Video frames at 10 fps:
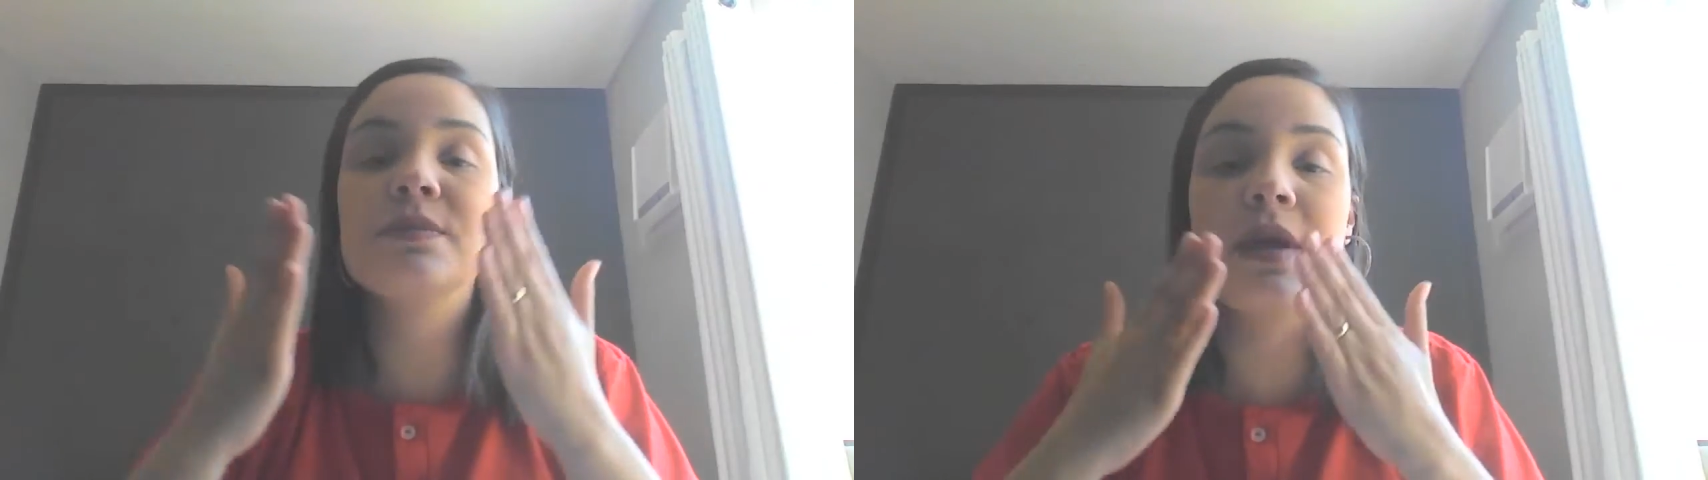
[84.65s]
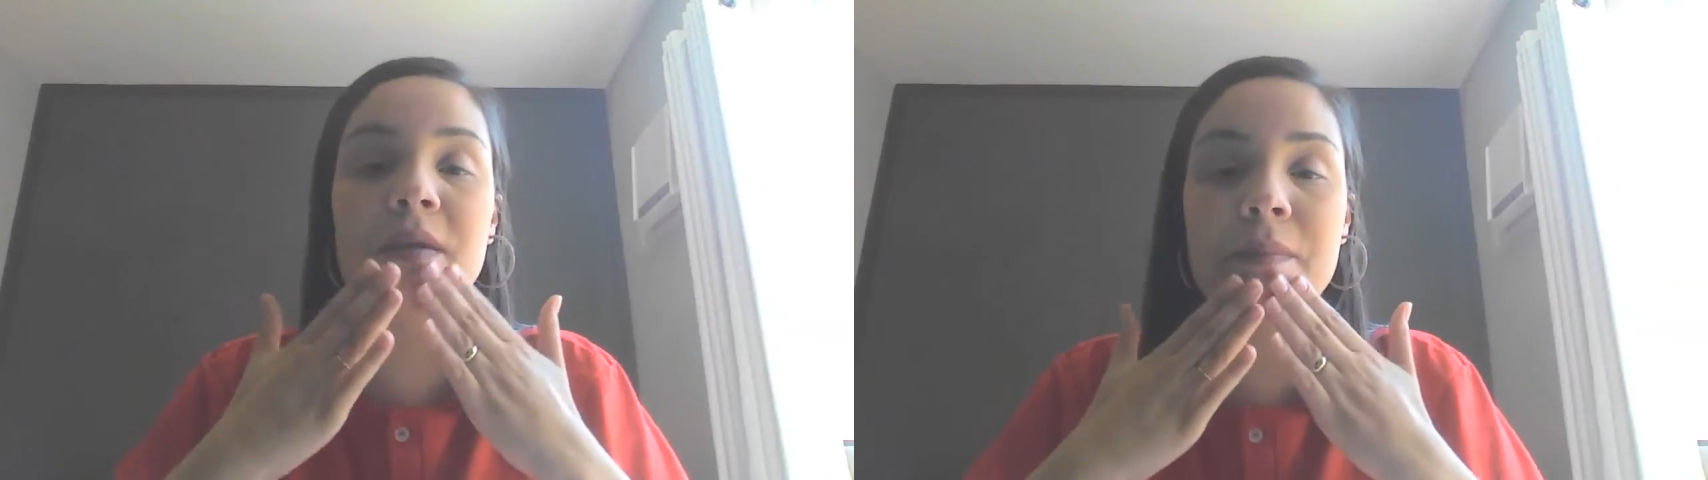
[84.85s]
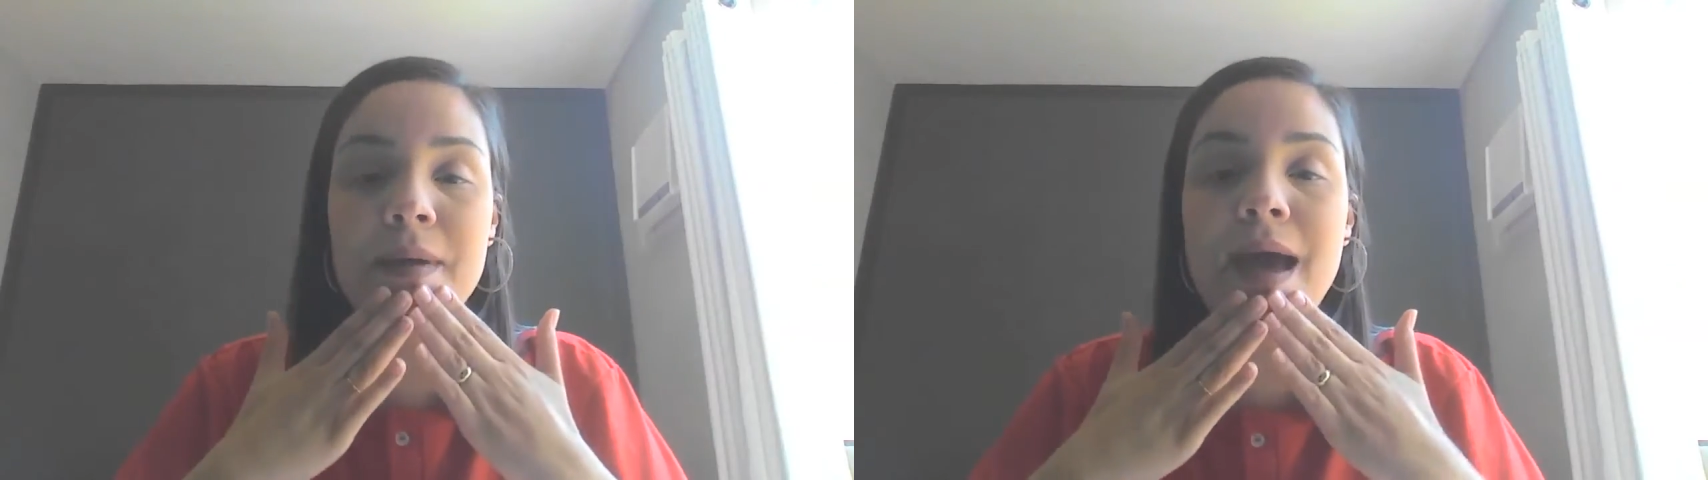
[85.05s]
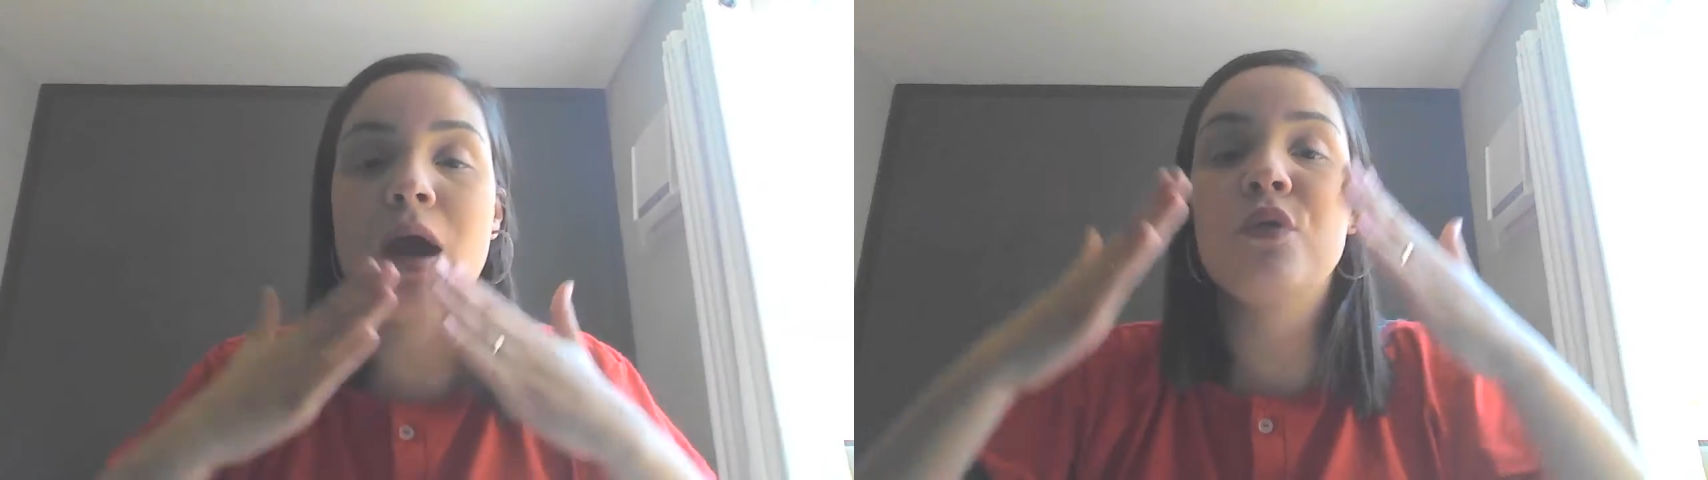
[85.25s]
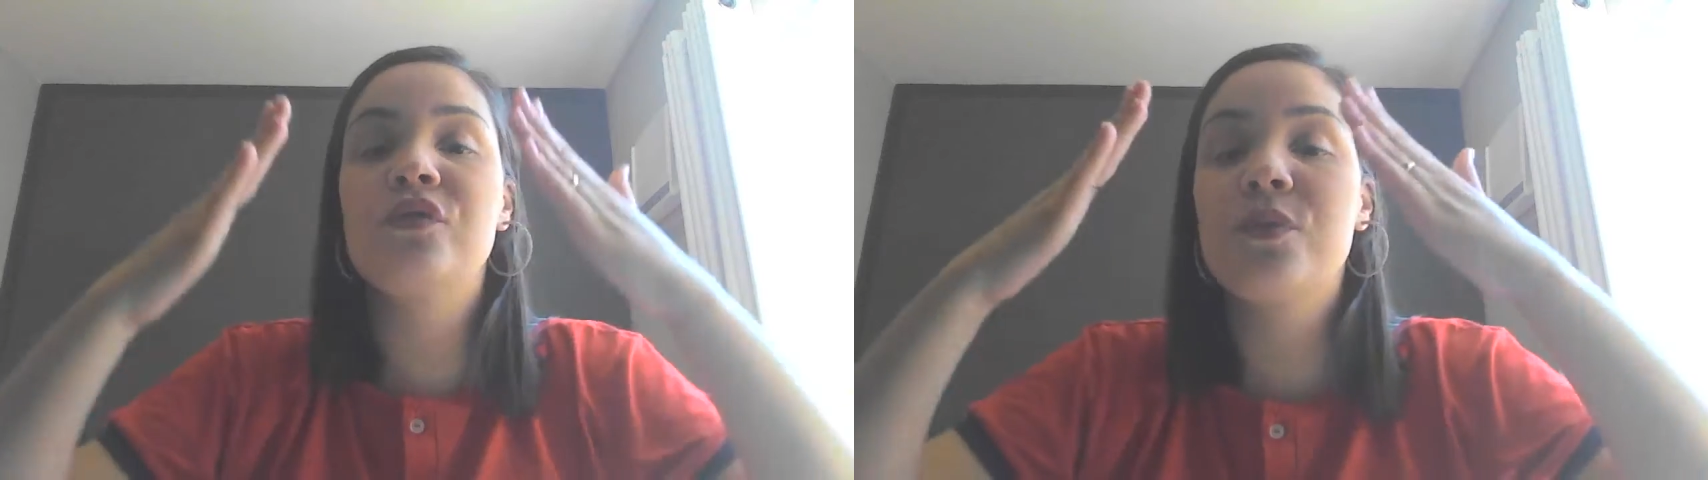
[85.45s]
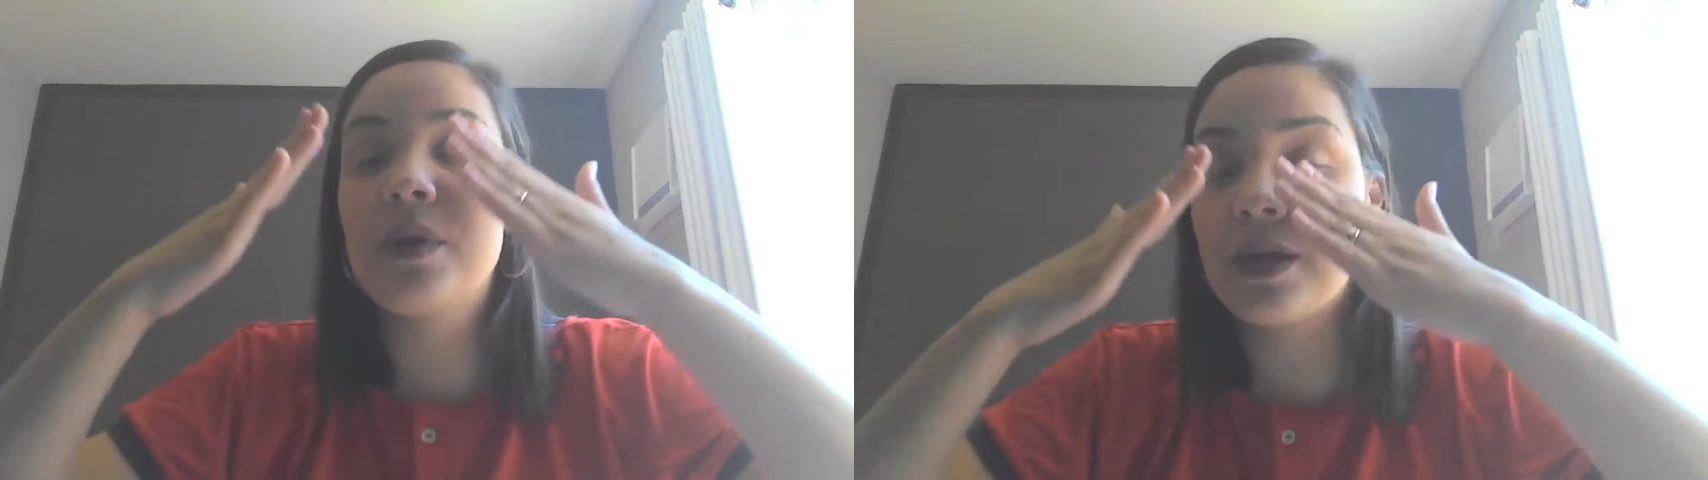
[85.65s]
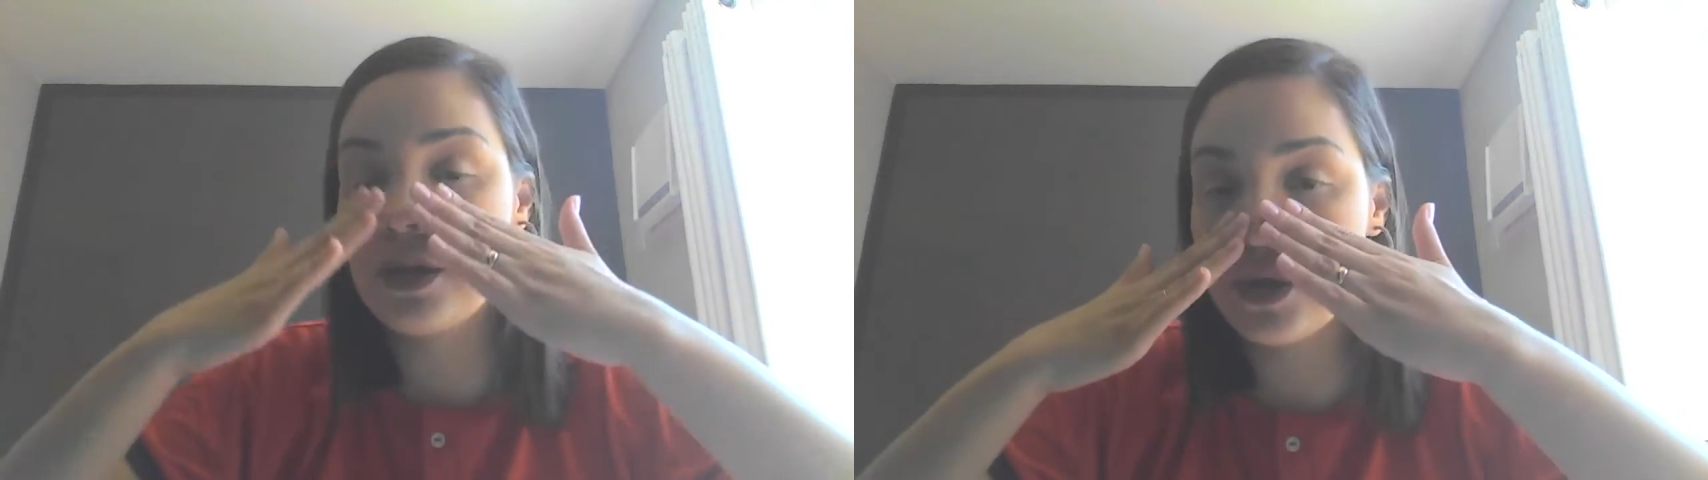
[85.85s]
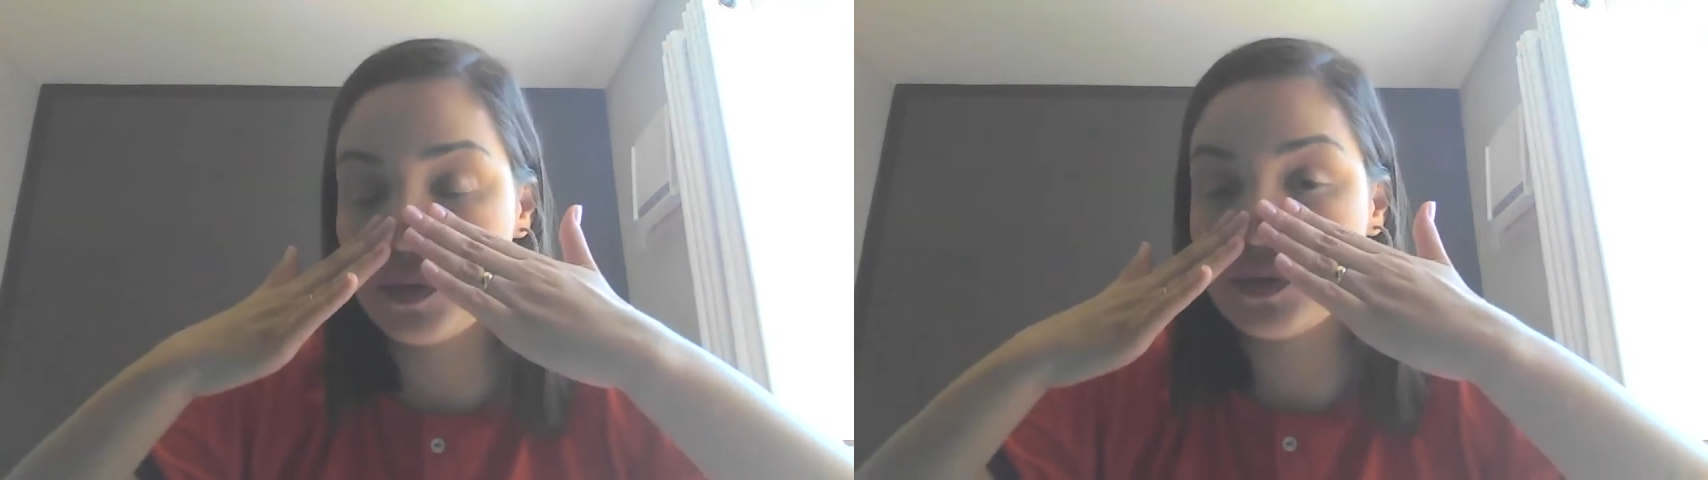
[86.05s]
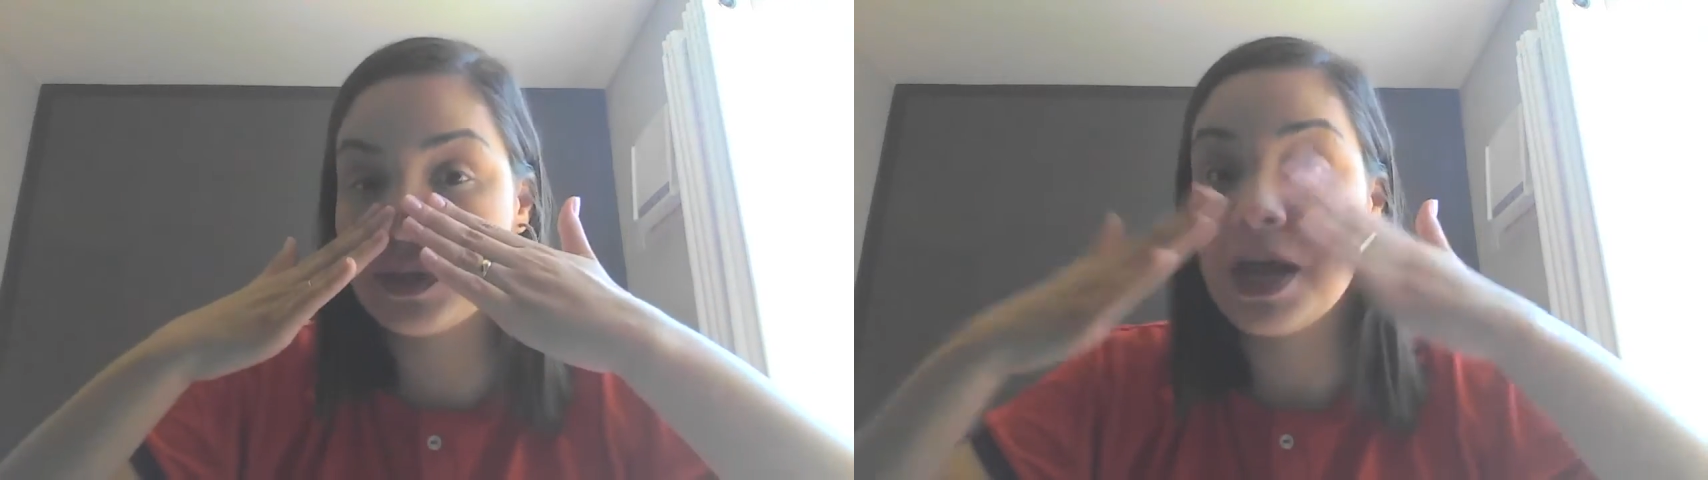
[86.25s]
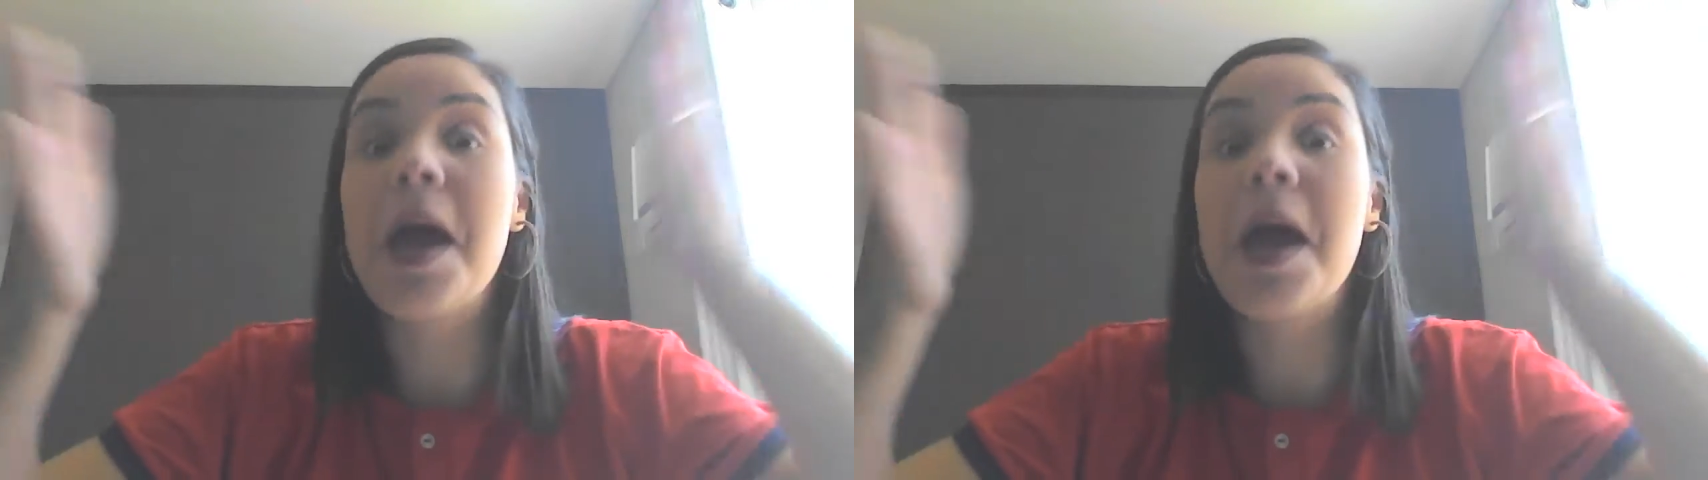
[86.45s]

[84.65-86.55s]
my mouth, my nose.